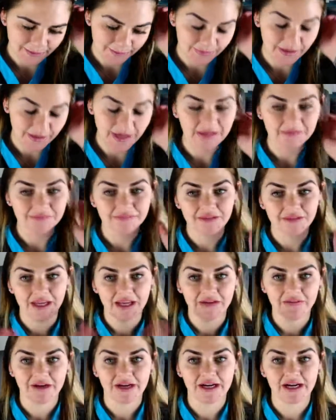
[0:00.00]
But
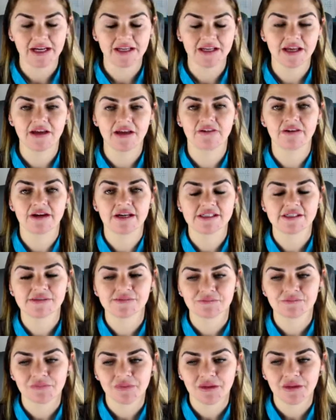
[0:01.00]
anyway, I digress.
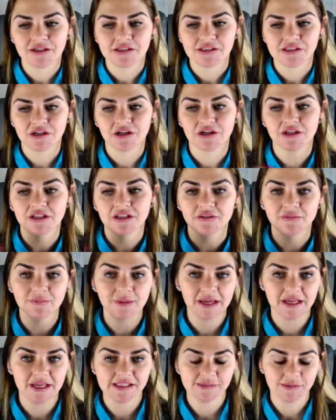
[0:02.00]
So I couldn't lift my
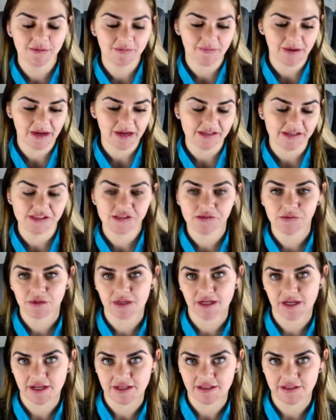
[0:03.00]
hands above my head. So what
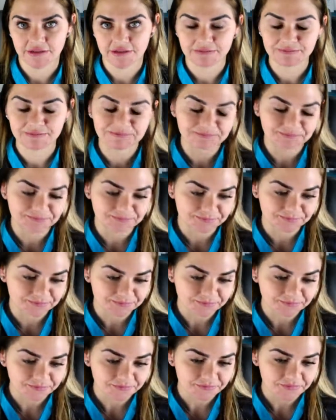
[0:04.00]
did I do?
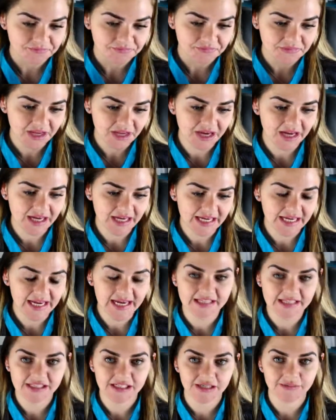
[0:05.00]
I
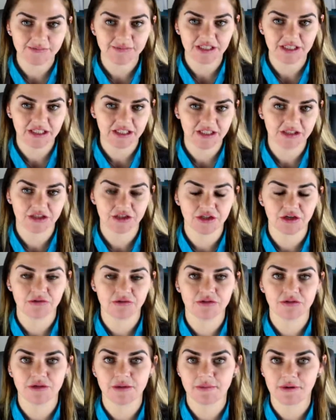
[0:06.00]
ended up needing to go
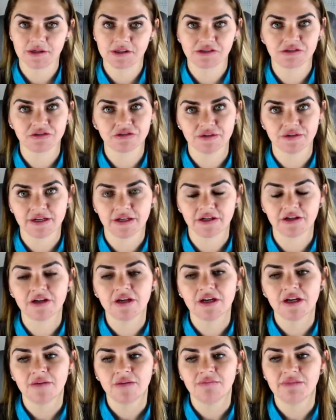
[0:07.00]
to a personal trainer
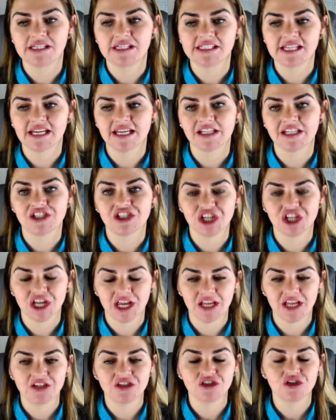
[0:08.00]
because I had
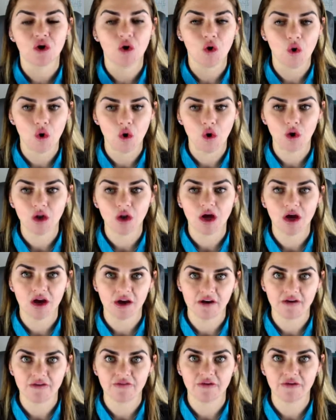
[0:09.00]
changed all
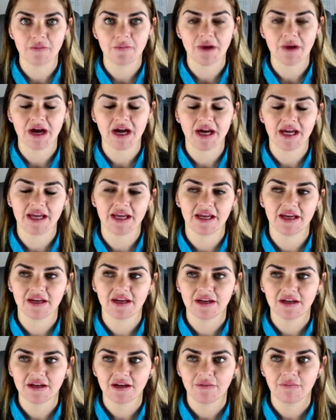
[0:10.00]
of my
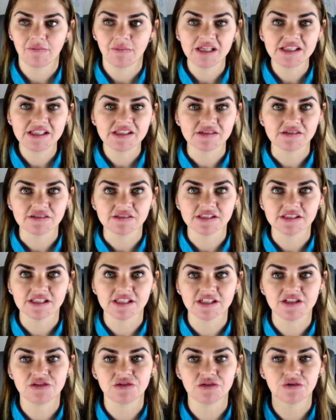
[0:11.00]
muscles
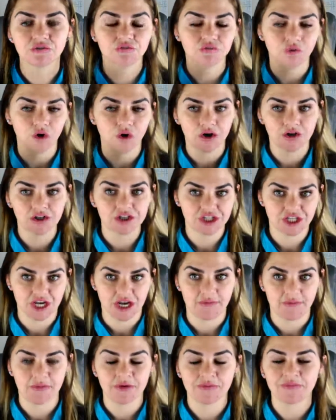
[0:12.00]
into the wrong
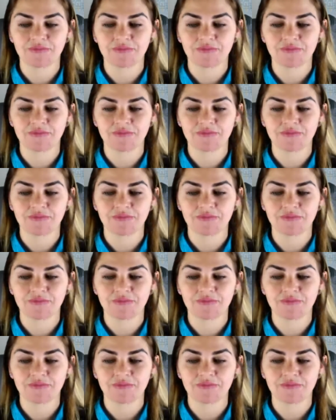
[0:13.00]
shape.